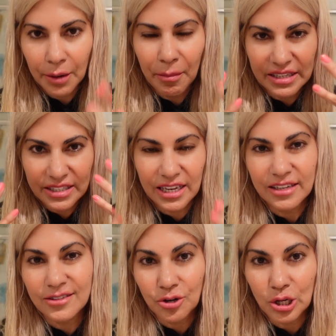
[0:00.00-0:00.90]
my skin
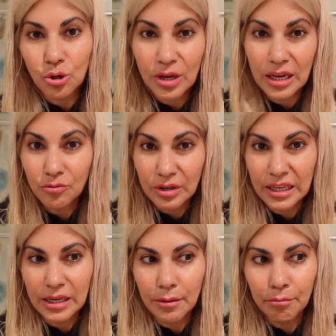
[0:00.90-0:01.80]
started looking
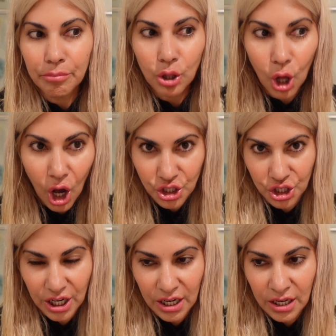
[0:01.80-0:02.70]
really
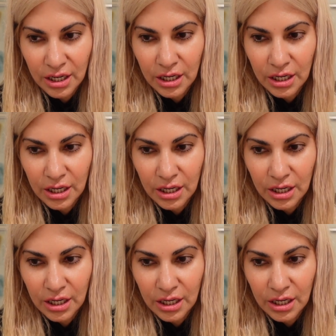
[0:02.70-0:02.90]
blotchy